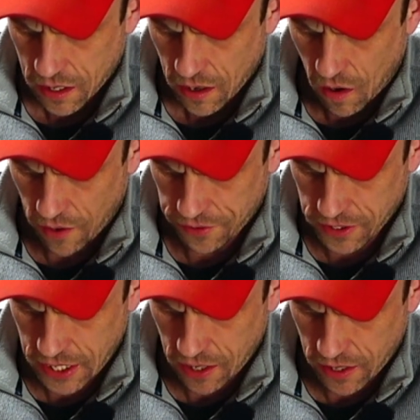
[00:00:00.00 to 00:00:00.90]

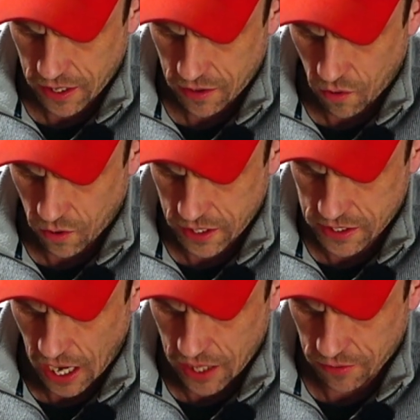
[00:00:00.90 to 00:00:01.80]
Authoritarian or
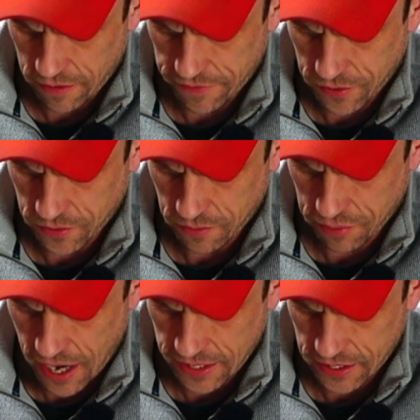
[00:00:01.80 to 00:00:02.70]
intolerant views or
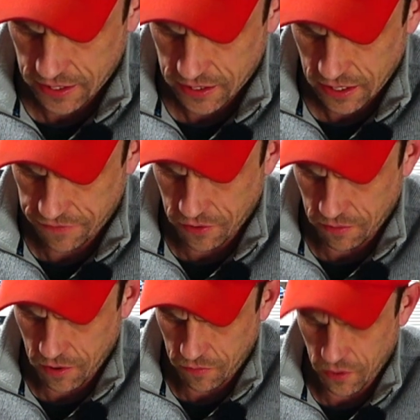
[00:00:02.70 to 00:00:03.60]
practice. If you
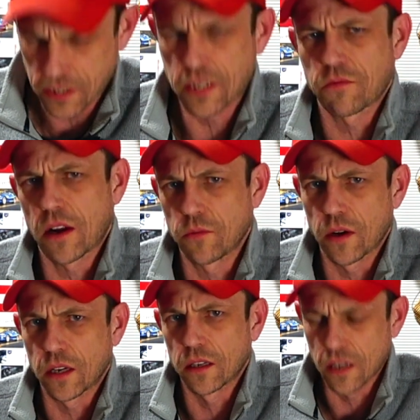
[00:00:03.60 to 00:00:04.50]
remove where it says right-wing,